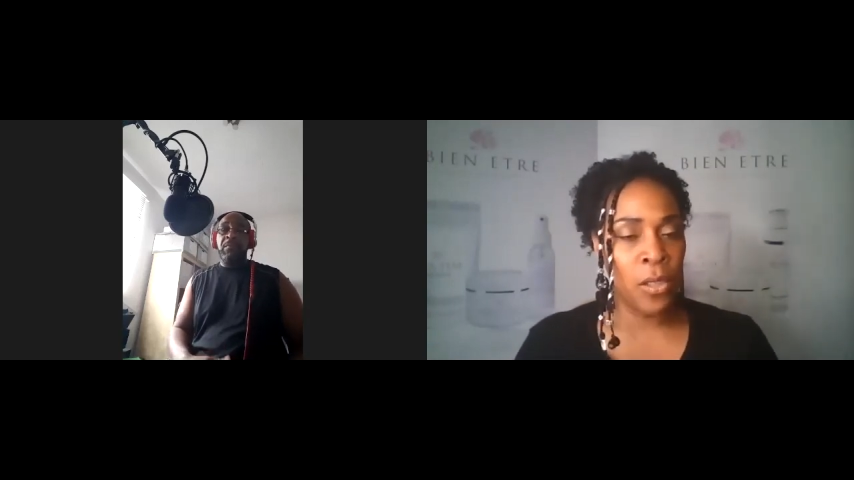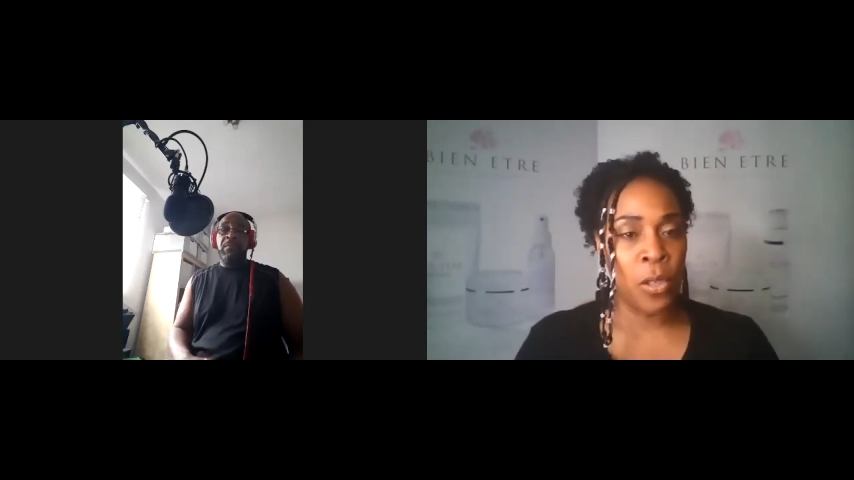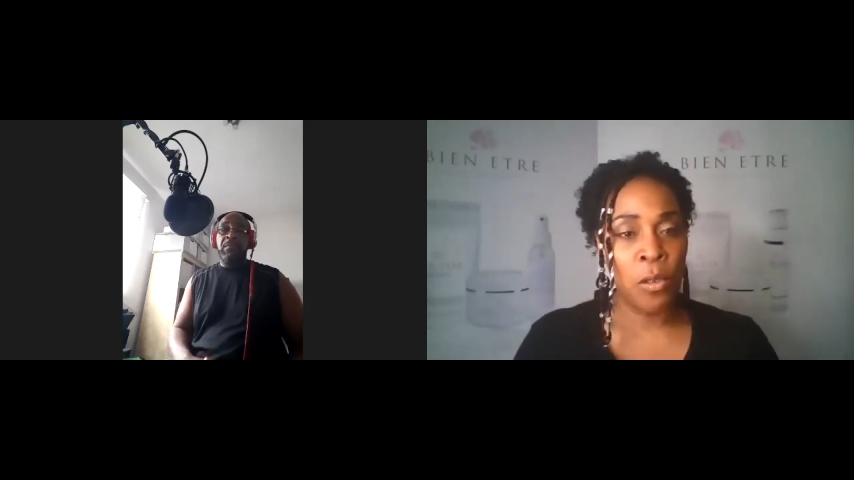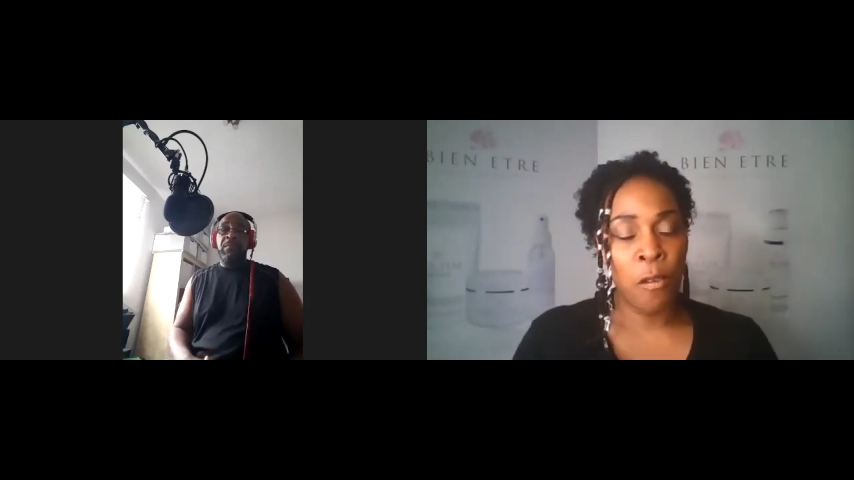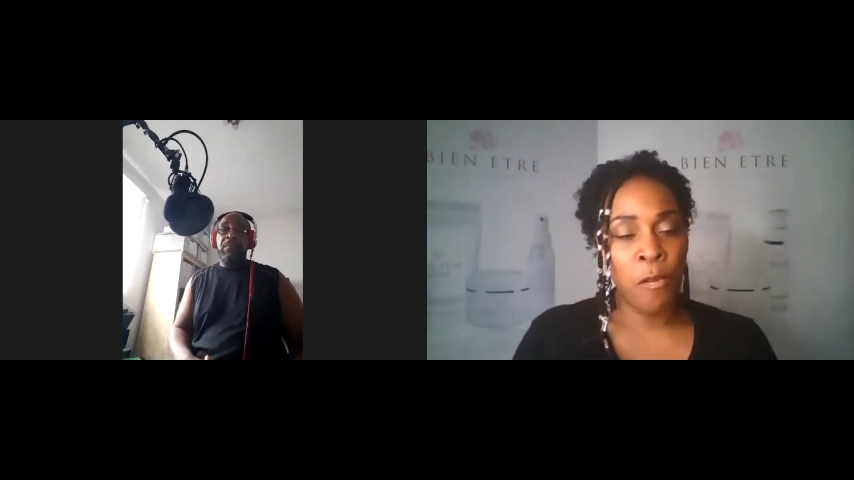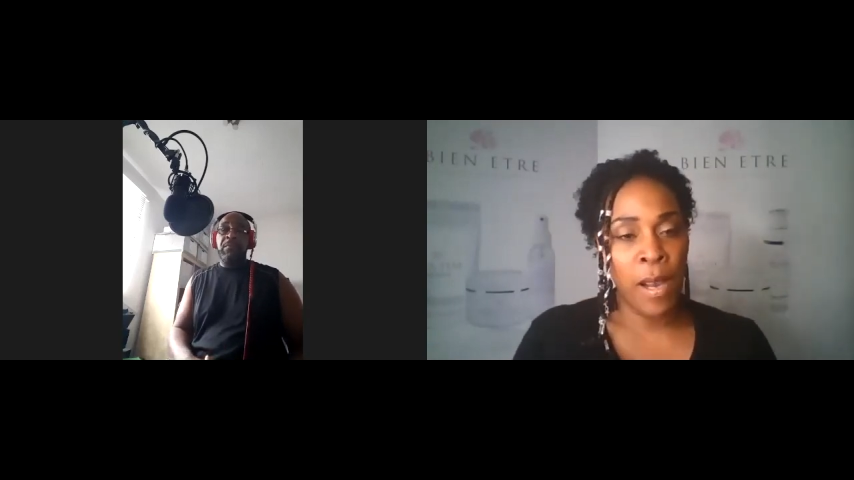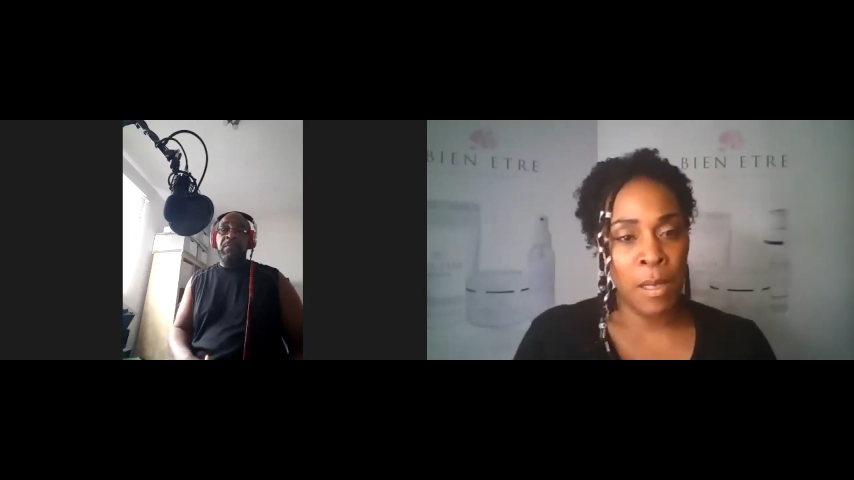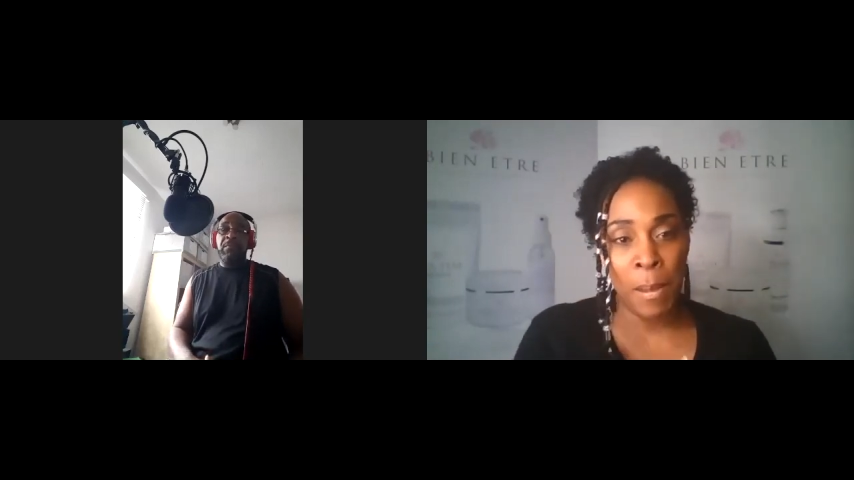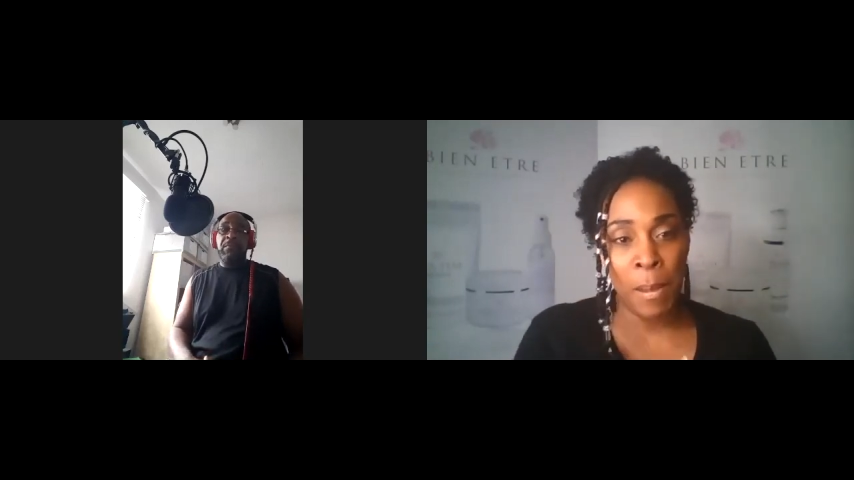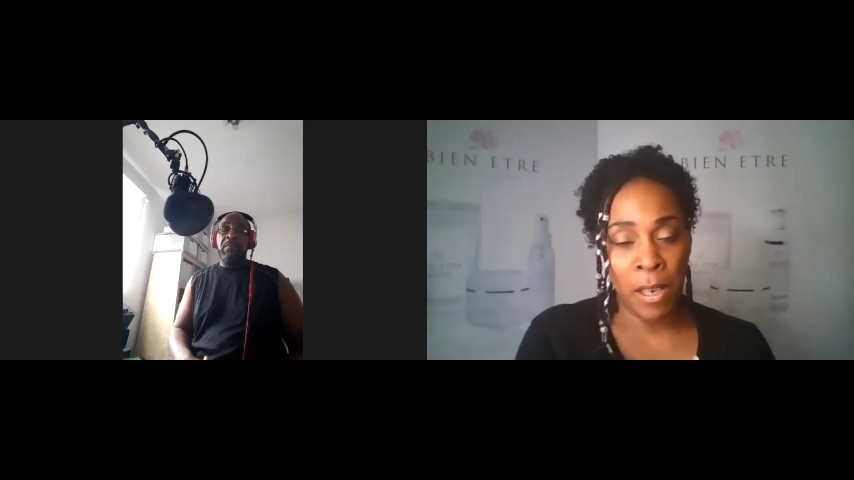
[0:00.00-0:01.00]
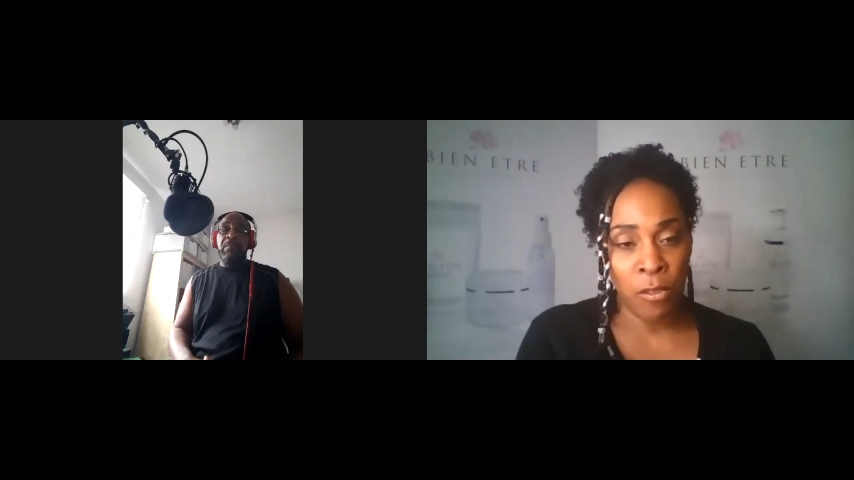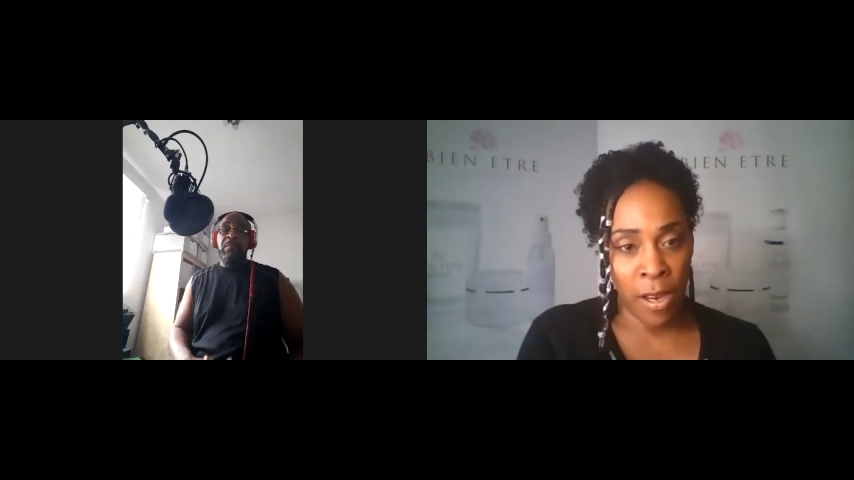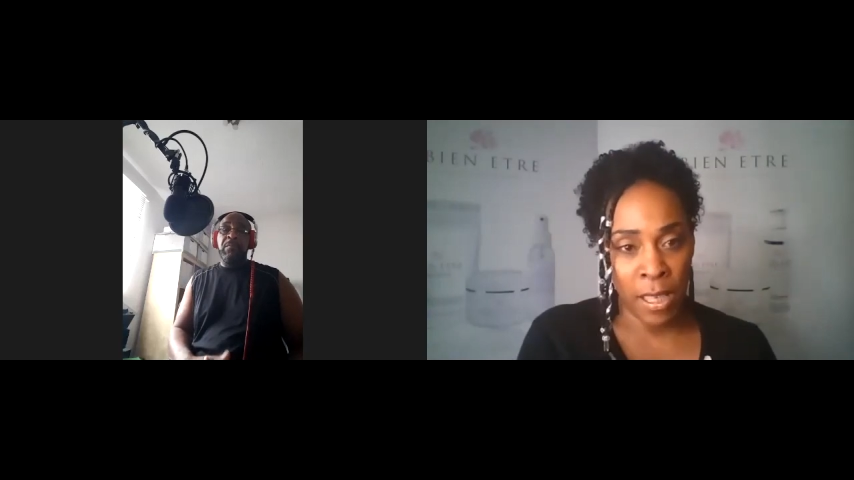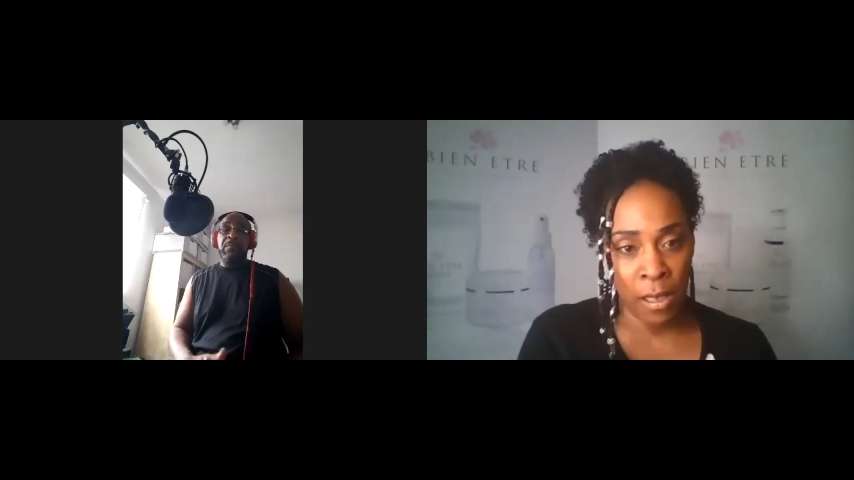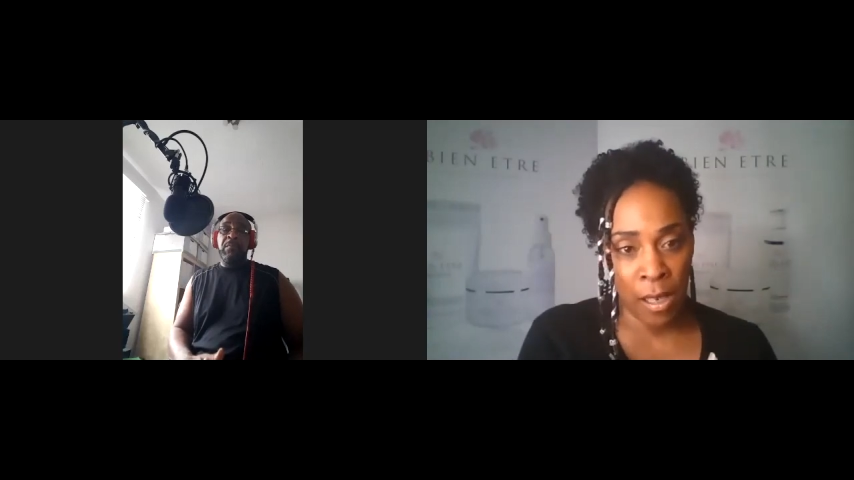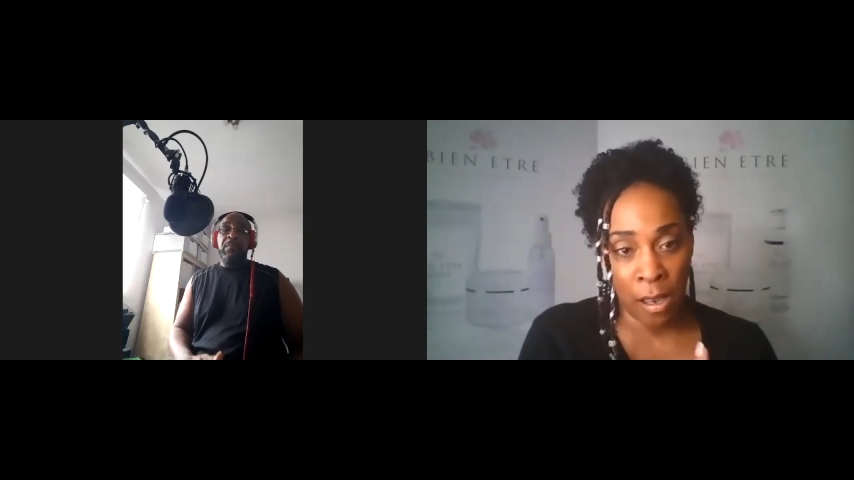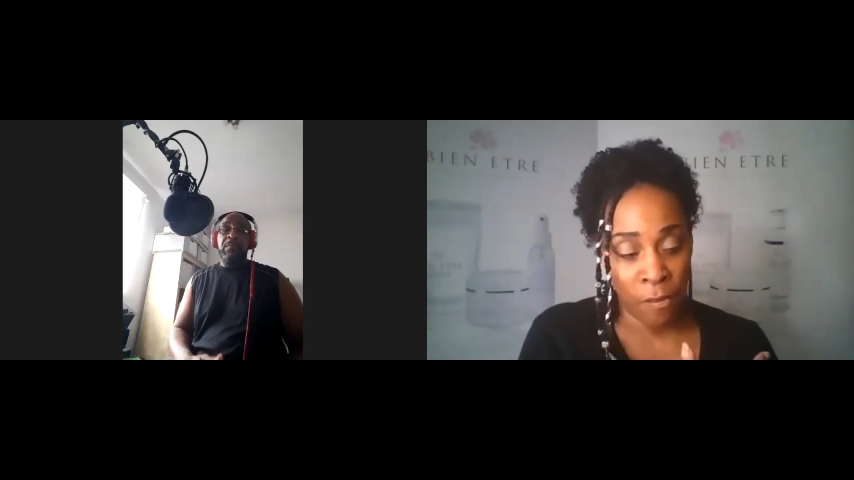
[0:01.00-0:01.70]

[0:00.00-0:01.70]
You find people are trying to